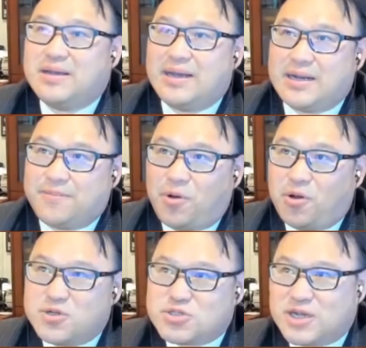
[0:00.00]
And I
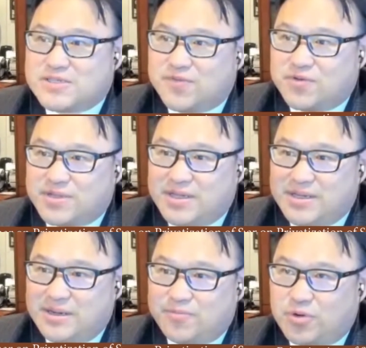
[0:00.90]
apologize for
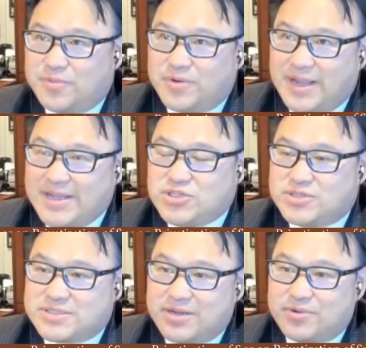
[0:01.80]
the
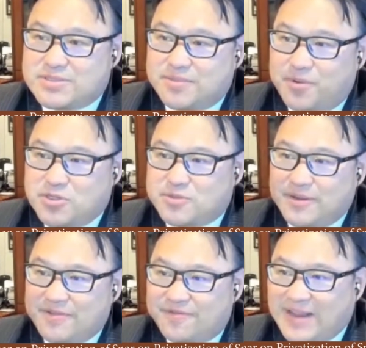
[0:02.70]
abbreviations. They were supposed to
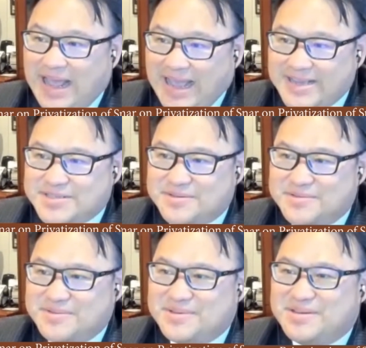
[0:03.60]
be flags,
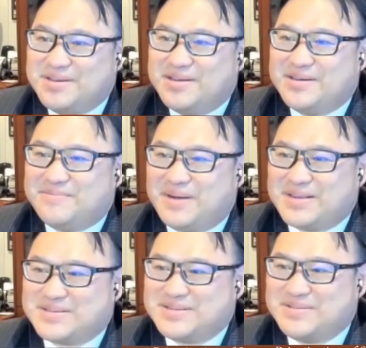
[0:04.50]

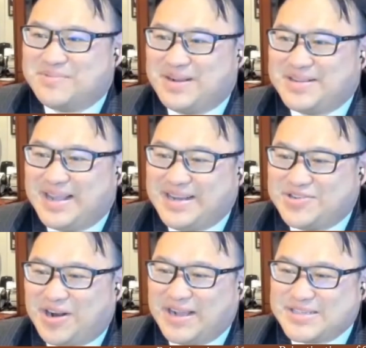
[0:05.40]
but when they
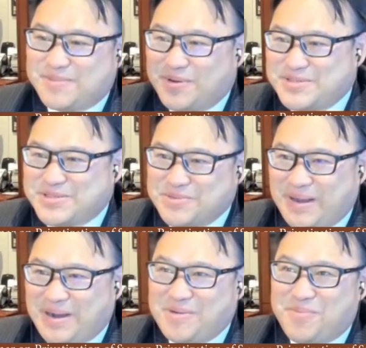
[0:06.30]
transposed to
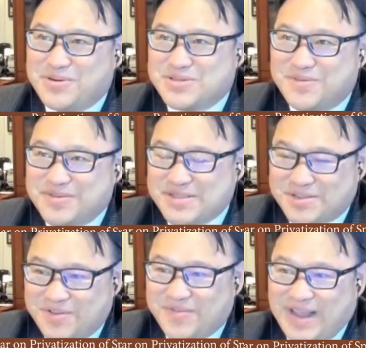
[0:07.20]
PowerPoint, obviously
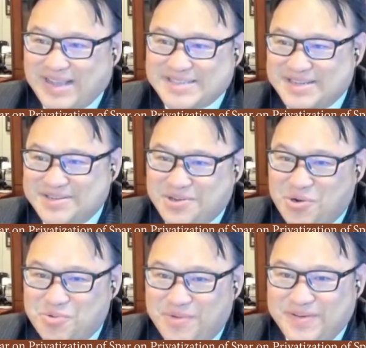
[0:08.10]
the flags didn't
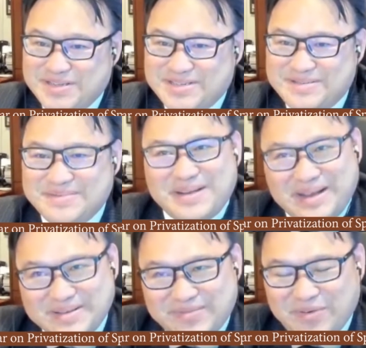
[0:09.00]
go with it.
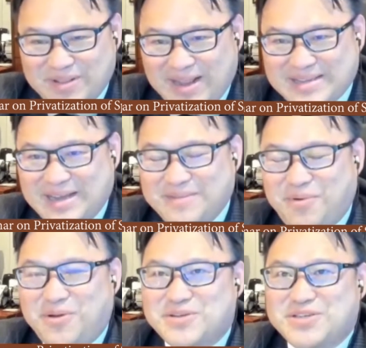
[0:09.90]
For that, I
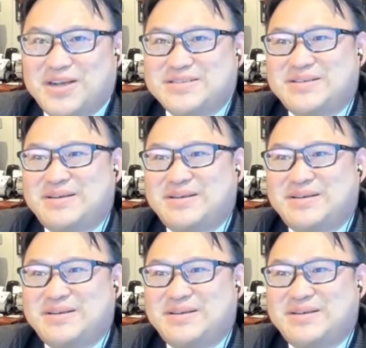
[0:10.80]
apologize.